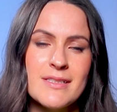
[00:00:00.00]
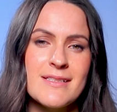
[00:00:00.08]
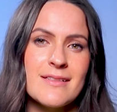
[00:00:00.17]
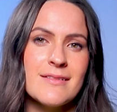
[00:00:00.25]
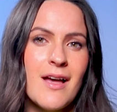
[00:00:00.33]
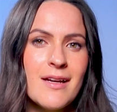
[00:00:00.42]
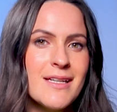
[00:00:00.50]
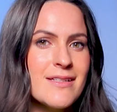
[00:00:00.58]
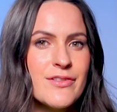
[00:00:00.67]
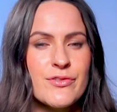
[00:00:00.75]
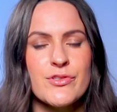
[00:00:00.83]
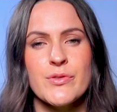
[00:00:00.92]
it's a lot
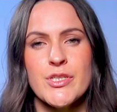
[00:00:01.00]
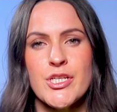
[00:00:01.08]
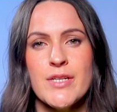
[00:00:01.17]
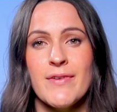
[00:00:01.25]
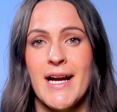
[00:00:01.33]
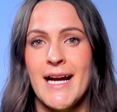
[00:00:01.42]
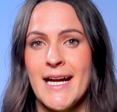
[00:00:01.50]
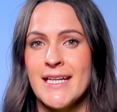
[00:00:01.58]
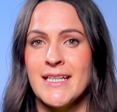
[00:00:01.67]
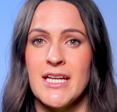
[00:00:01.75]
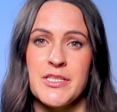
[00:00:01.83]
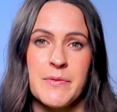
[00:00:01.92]
easier to achieve a high
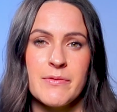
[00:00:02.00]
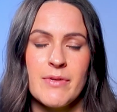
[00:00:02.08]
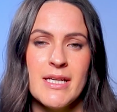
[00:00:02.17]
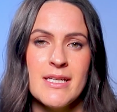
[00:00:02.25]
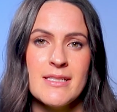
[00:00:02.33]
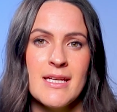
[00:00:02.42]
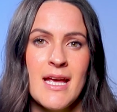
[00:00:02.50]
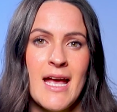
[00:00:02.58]
engagement rate